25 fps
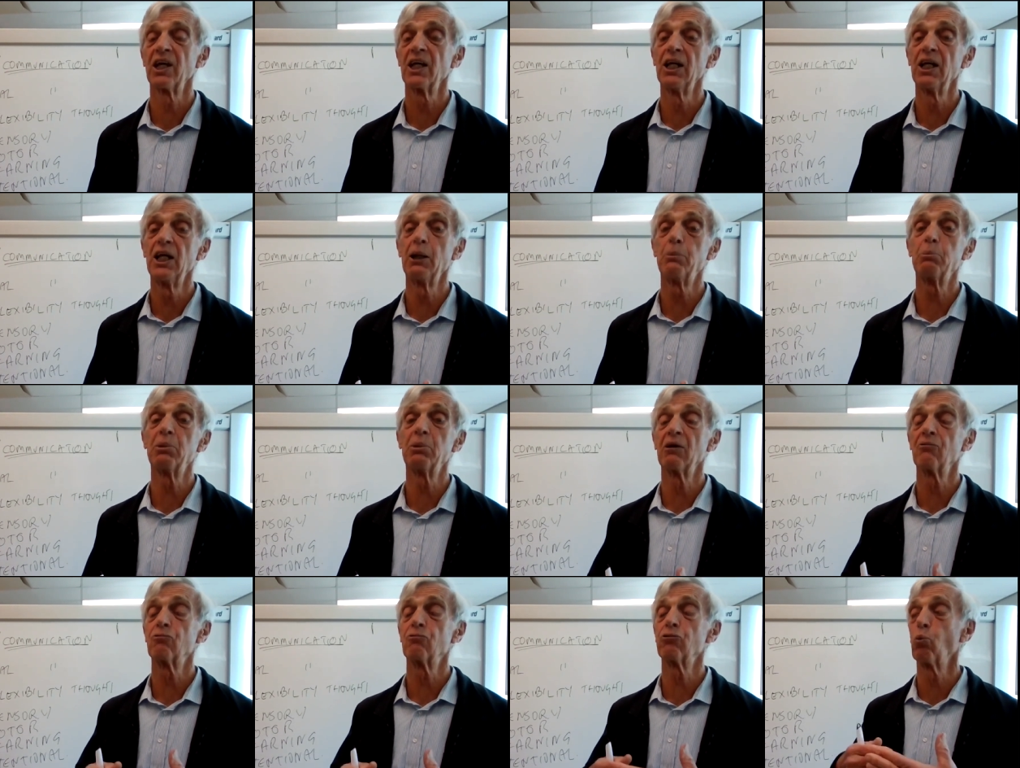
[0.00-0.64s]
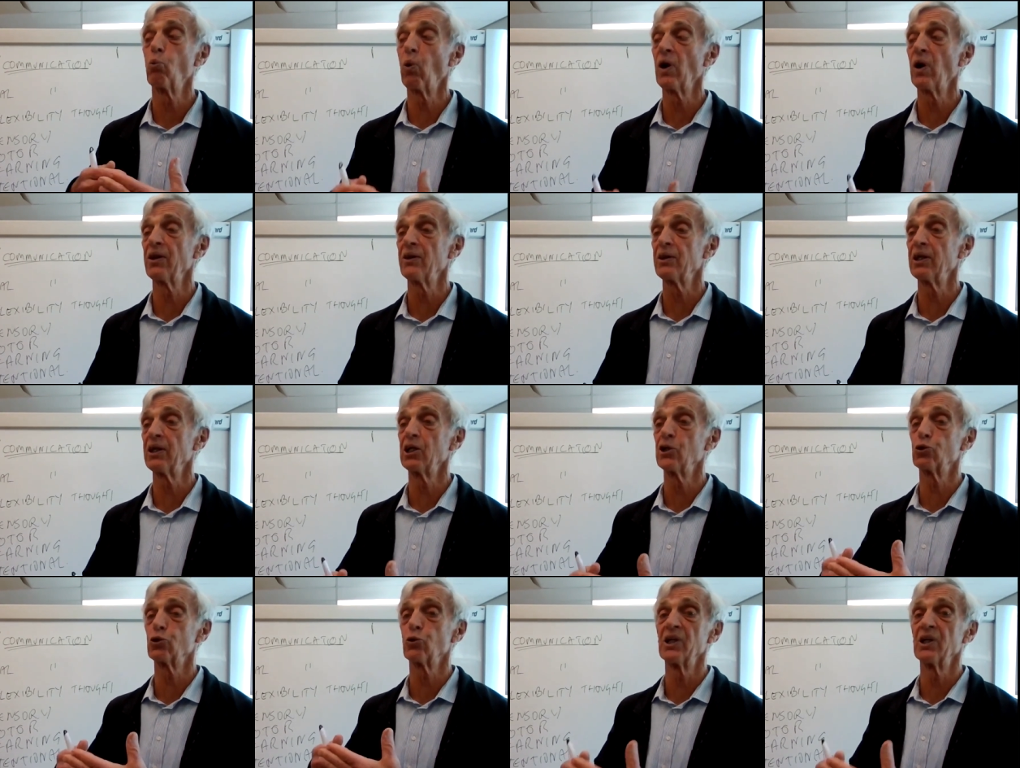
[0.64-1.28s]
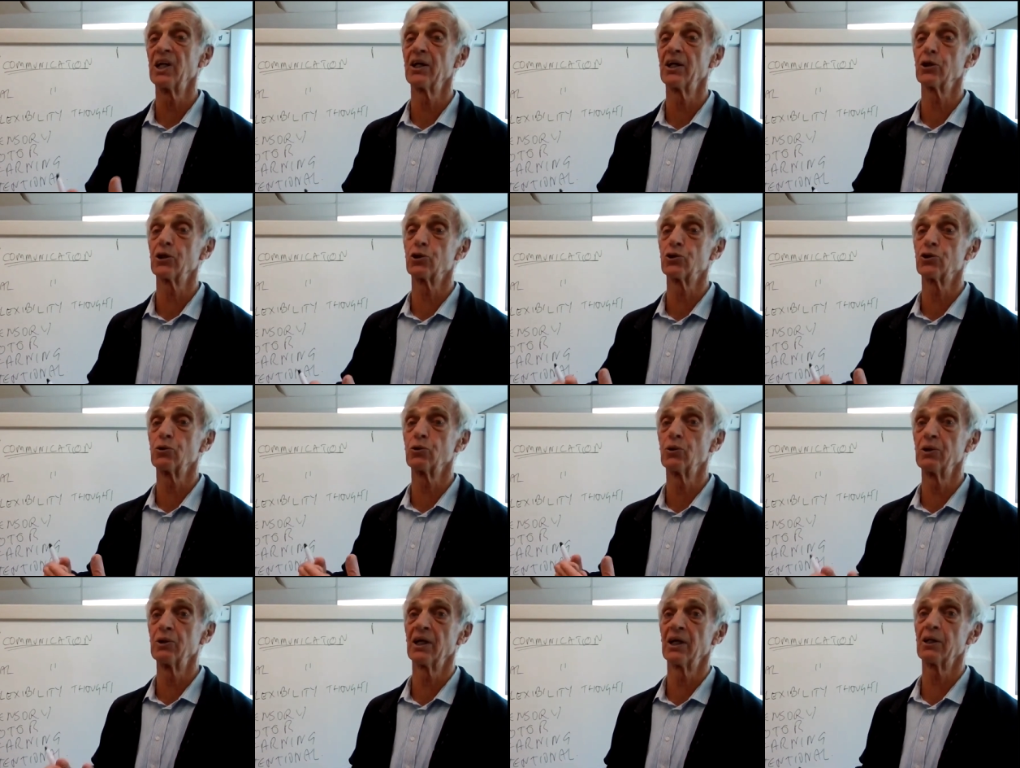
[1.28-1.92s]
So they're leaping from one thing to
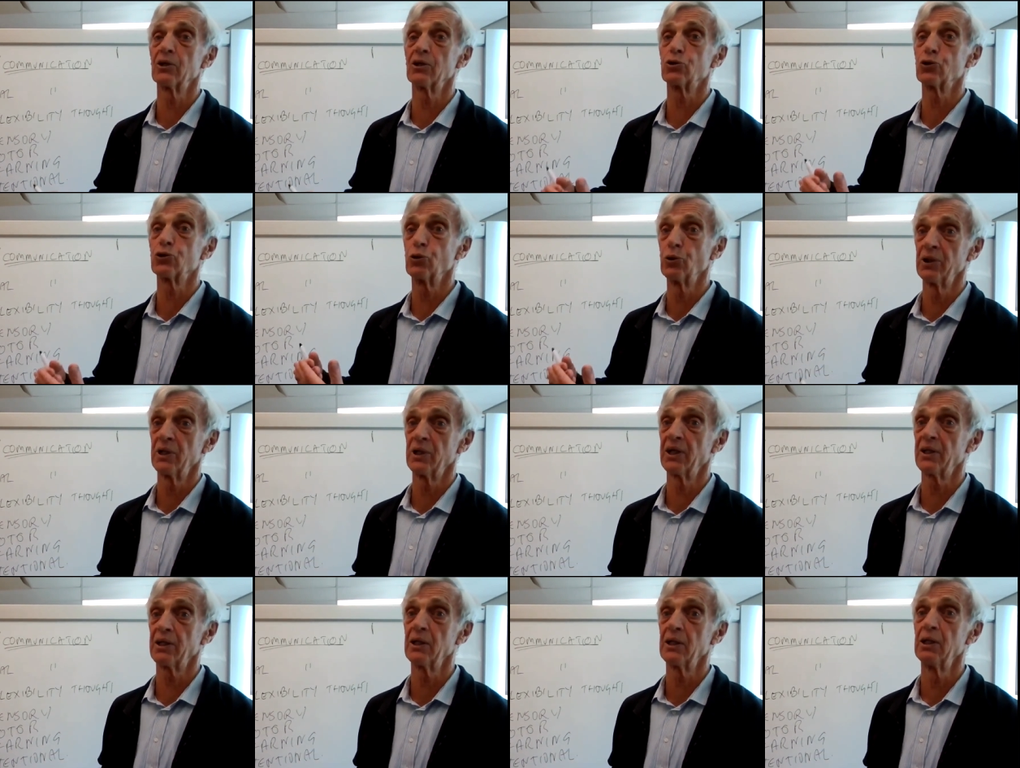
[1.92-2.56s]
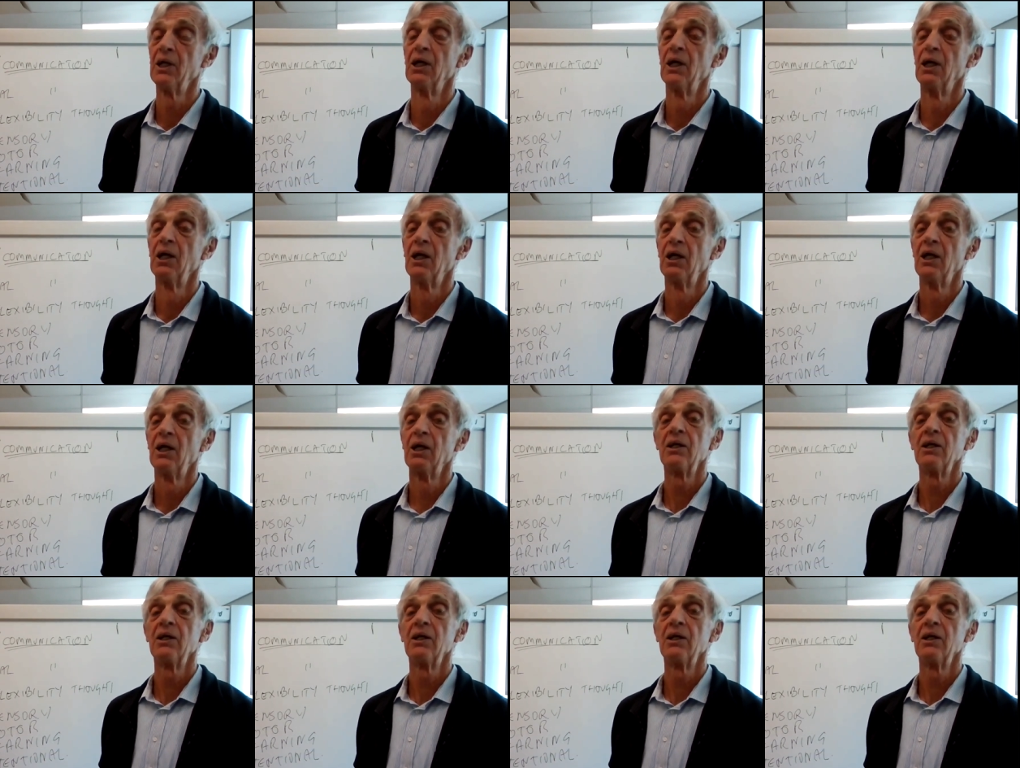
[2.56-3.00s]
another, to another, to another.